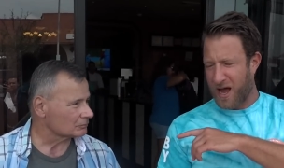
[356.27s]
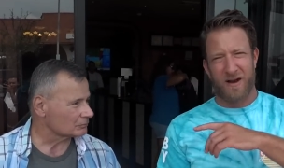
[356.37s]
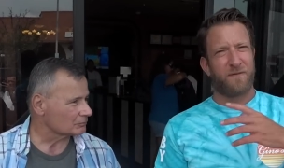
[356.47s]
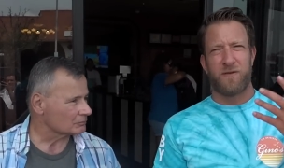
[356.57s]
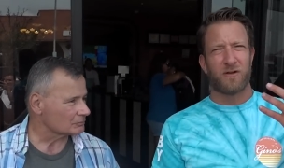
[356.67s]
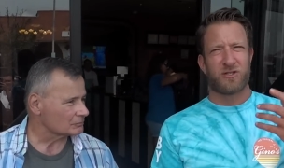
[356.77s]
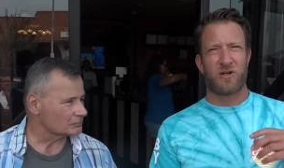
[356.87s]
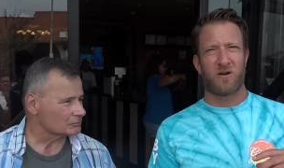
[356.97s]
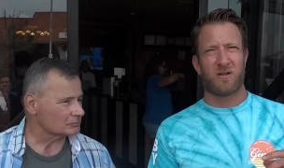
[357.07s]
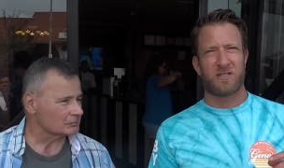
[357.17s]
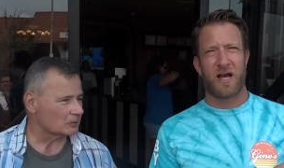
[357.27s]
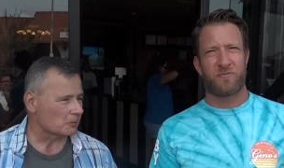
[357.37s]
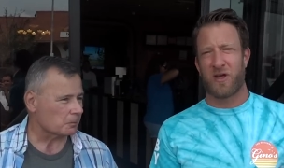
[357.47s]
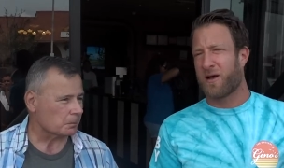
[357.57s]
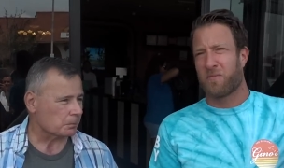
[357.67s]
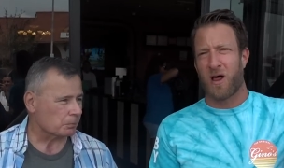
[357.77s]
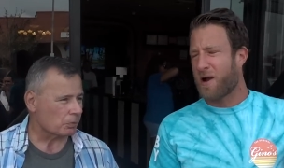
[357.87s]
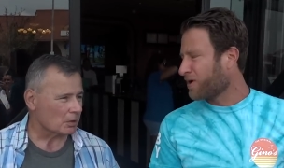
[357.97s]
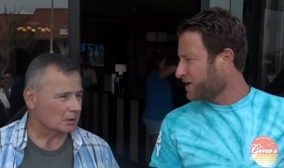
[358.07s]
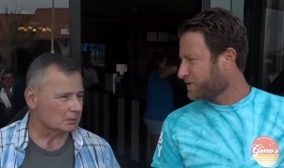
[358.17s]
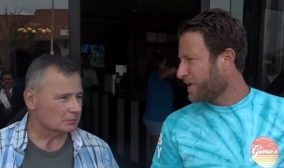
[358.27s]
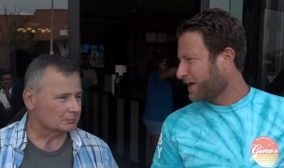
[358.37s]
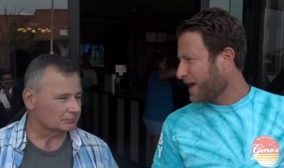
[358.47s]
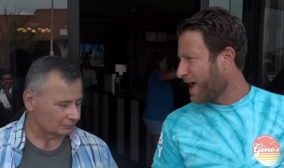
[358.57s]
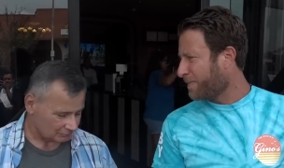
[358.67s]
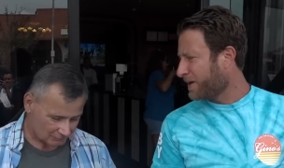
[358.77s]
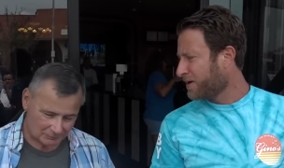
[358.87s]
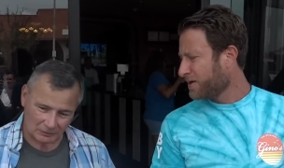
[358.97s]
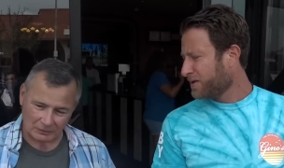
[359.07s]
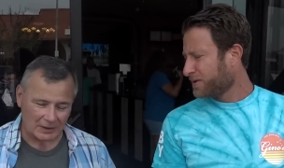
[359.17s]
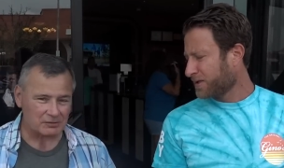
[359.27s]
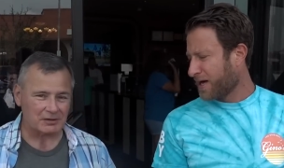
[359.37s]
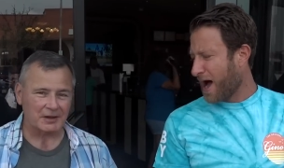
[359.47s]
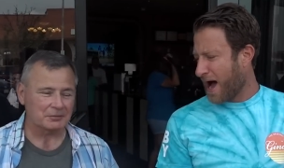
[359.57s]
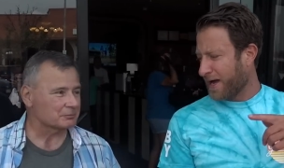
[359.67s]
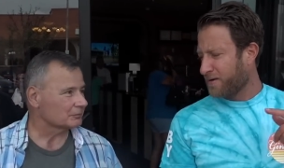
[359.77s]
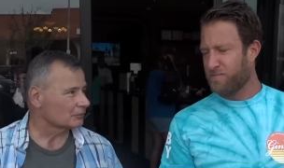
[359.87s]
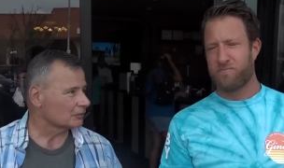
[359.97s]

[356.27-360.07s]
Speaker 1: kind of full circle type thing. I'm glad we got to make it happen.
Speaker 2: Thanks, Guy.